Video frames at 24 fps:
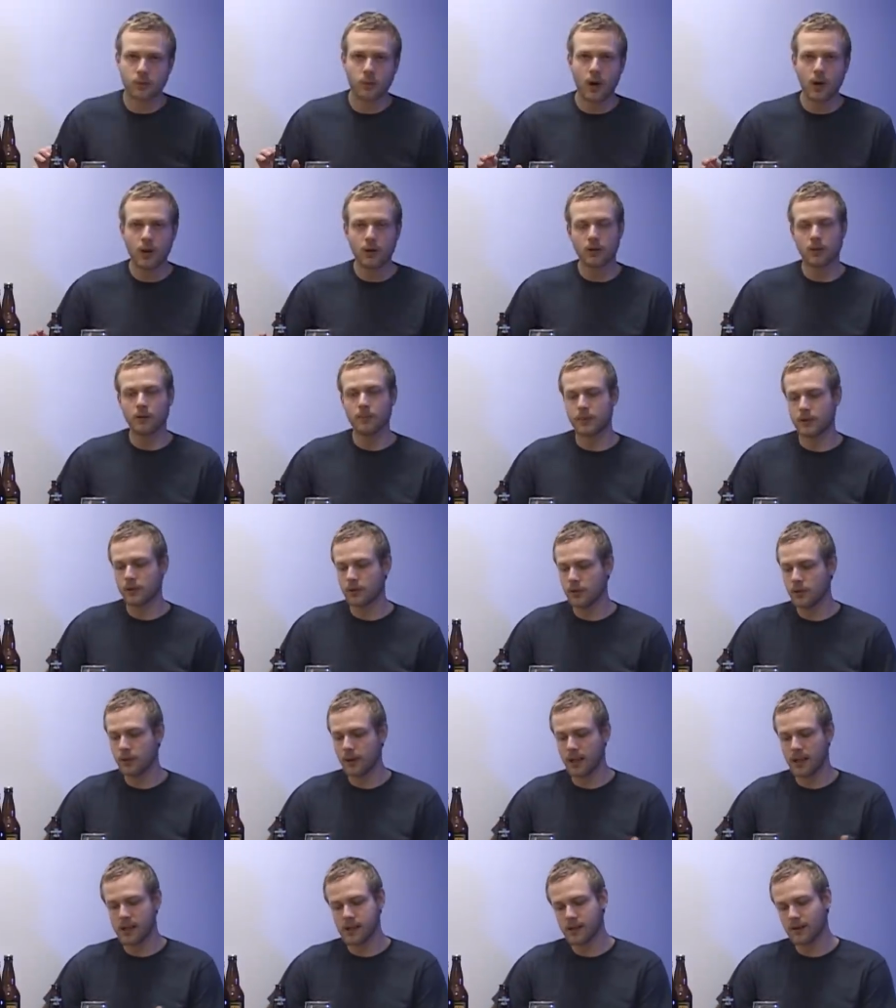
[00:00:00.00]
Welcome
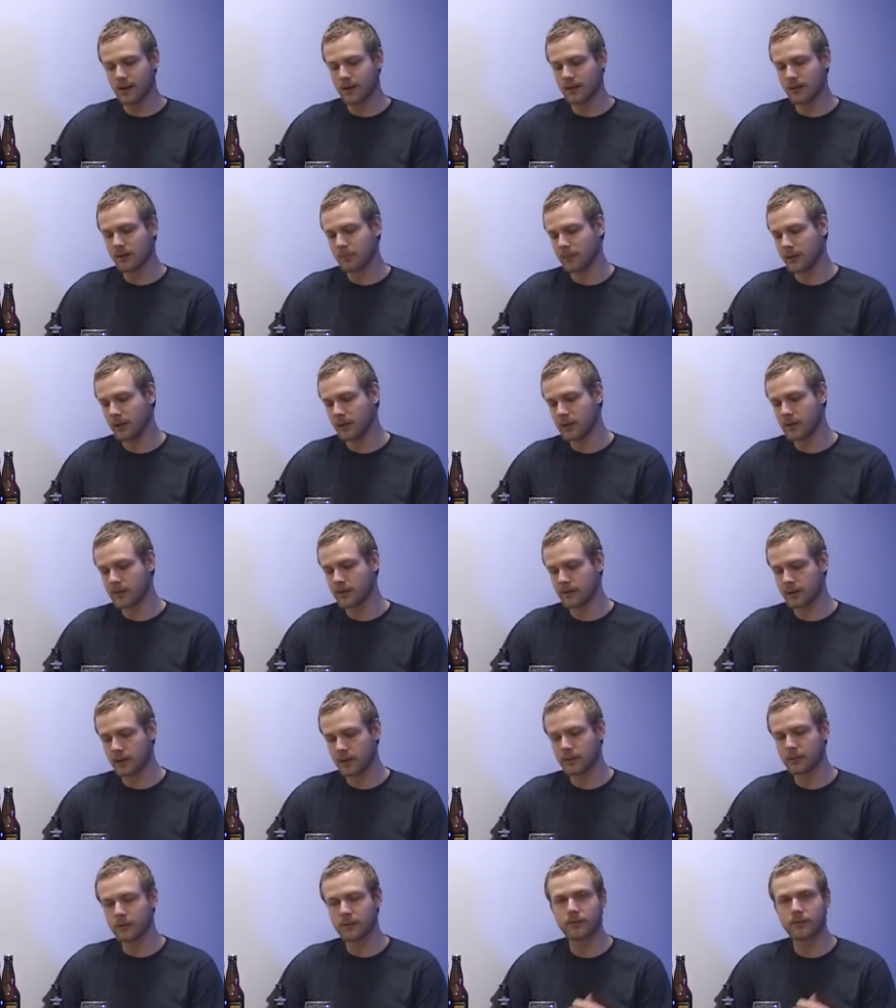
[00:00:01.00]
to another beer review.